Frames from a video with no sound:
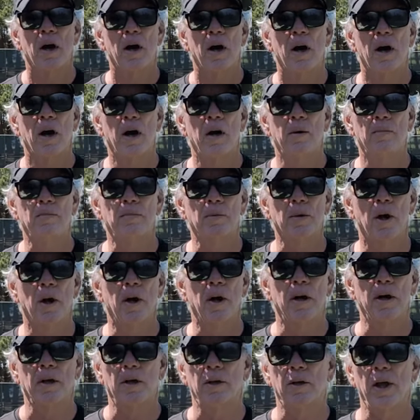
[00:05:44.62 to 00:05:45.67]
I'm
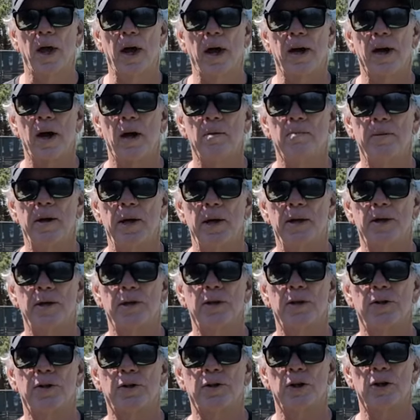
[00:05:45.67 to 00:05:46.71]
glad I made the
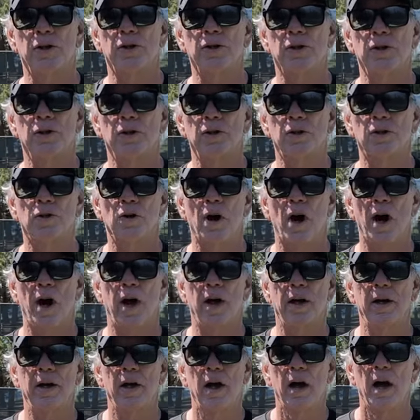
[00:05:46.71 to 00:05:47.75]
decision to
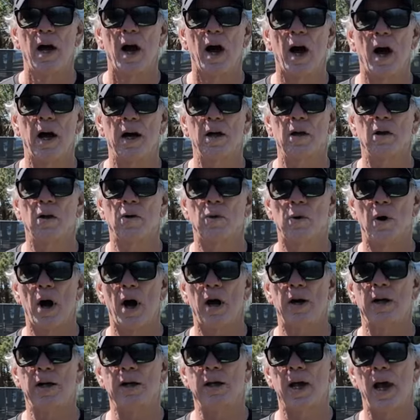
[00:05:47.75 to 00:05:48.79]
try
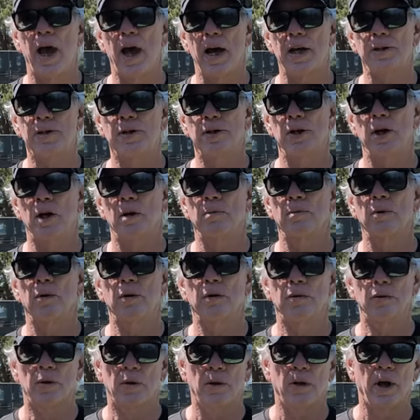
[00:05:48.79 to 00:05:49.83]
hyaluronic acid. I'm
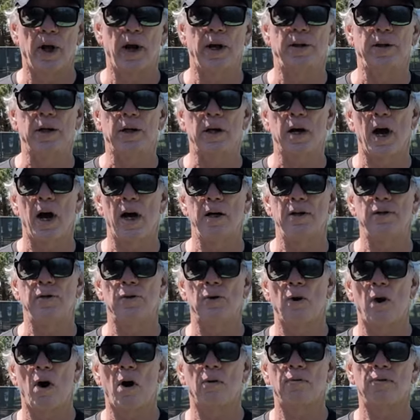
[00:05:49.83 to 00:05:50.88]
glad that
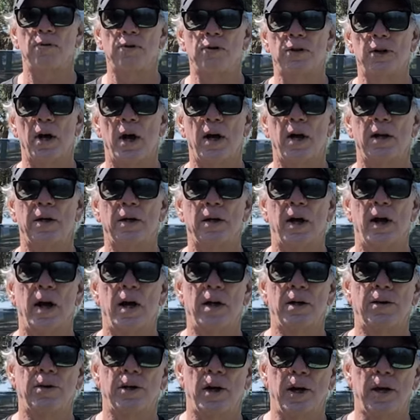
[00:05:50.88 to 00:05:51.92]
Kaiser offers that
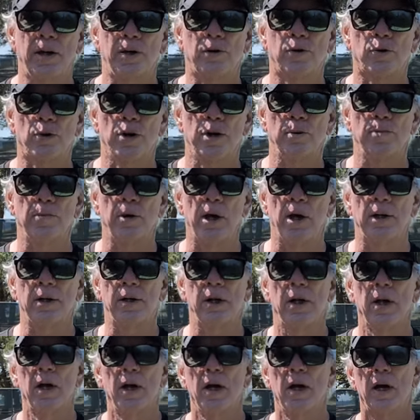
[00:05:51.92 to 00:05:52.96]
as a treatment.
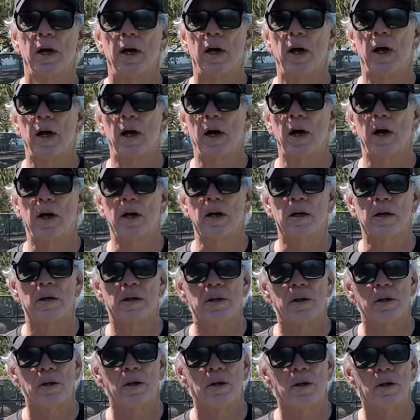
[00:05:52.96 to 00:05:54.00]

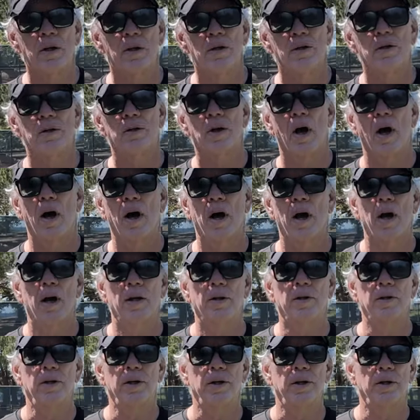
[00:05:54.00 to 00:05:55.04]

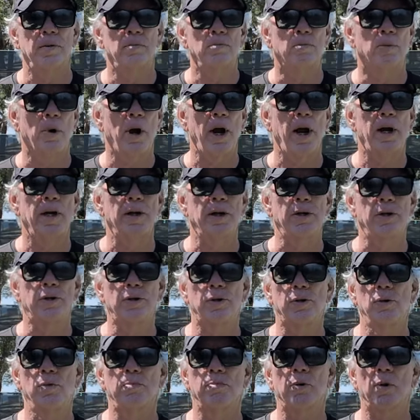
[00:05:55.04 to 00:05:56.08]
The brand is
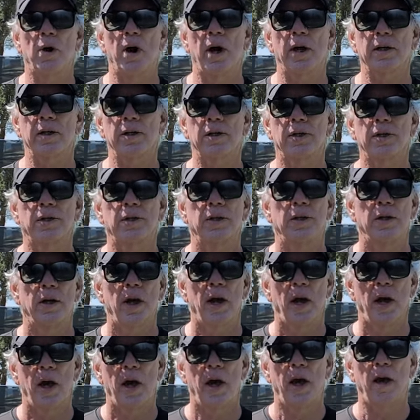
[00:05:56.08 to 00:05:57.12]
Super X
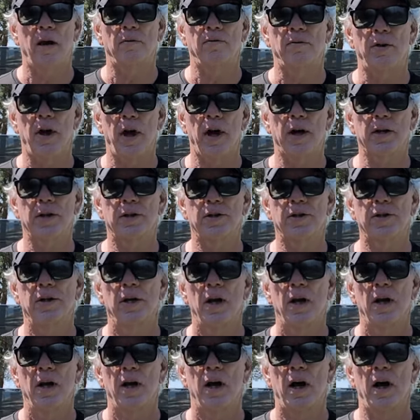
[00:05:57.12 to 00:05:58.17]
FX
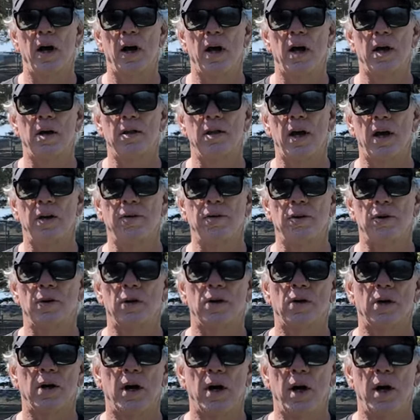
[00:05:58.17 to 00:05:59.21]
that
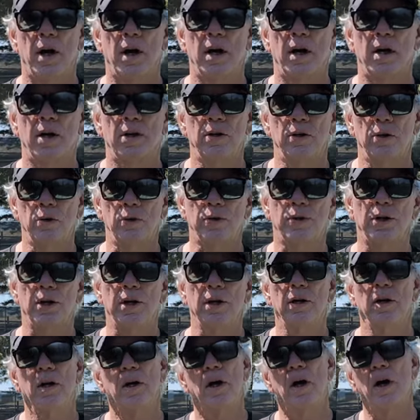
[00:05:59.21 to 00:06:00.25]
they're
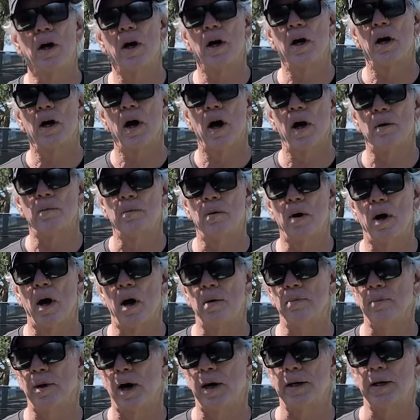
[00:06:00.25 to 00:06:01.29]
using on
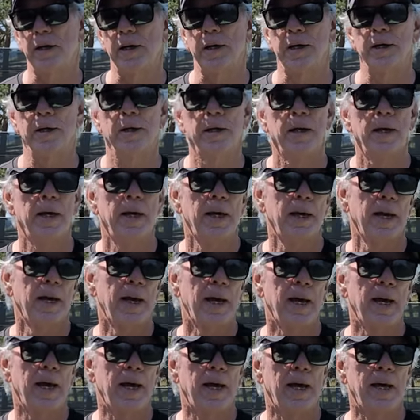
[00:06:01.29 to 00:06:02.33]
my knee,
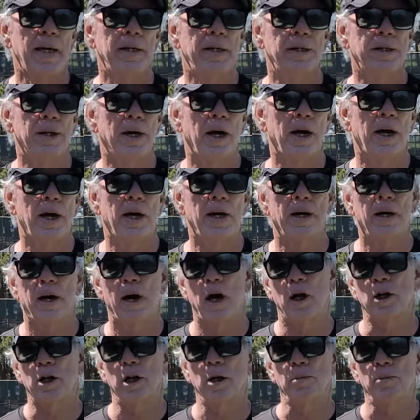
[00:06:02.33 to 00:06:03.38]
and
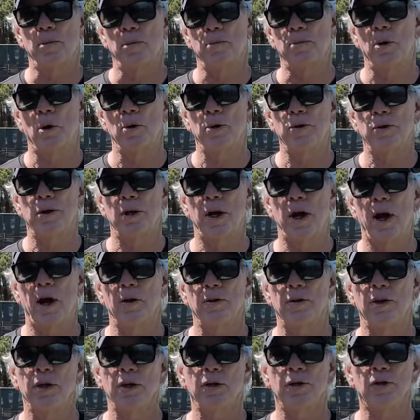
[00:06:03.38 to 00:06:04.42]
I'll keep you posted how
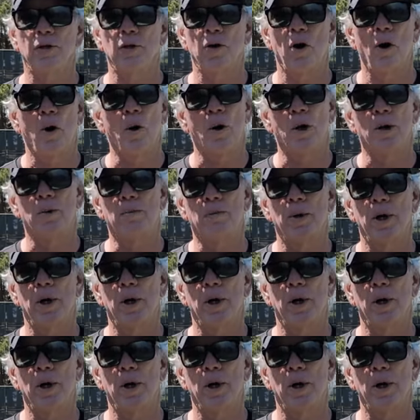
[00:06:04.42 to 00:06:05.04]
things are going,